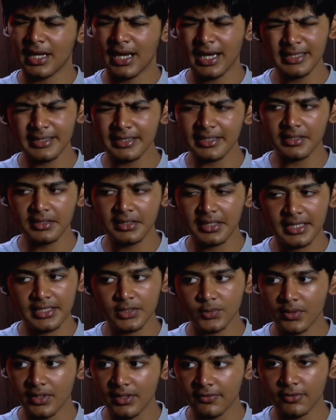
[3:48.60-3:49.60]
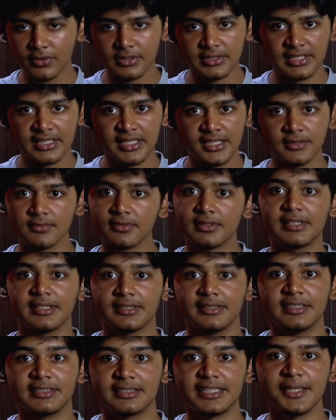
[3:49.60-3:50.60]
I think S24 series will
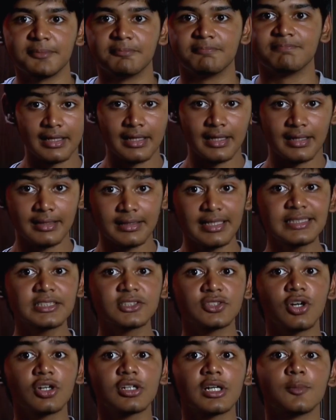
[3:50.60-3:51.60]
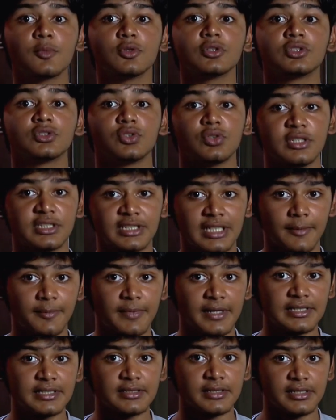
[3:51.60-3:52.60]
get the same. Let's talk about storage
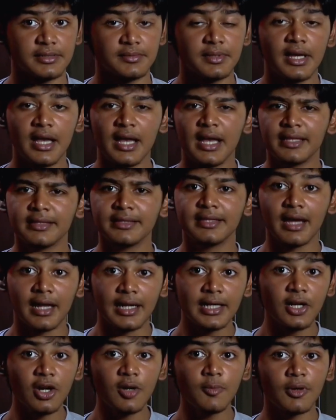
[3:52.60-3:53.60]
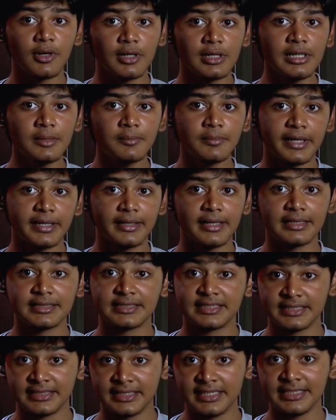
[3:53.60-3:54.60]
capacity. The Ultra model might get
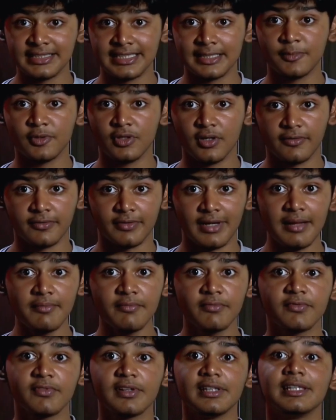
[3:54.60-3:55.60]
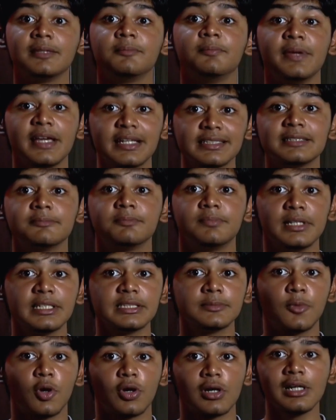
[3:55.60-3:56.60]
16 GB of RAM, while the base and
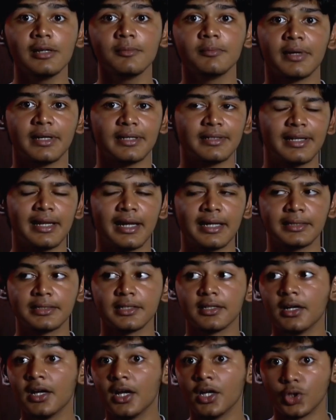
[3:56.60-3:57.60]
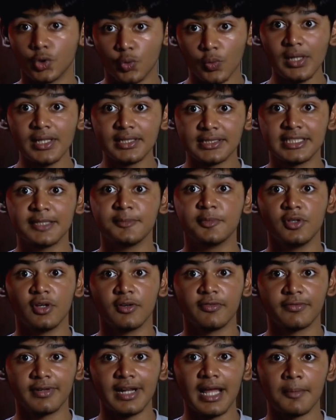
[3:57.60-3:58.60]
Plus model might get 12 GB
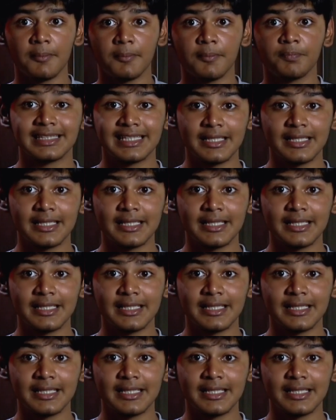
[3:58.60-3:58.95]
of RAM.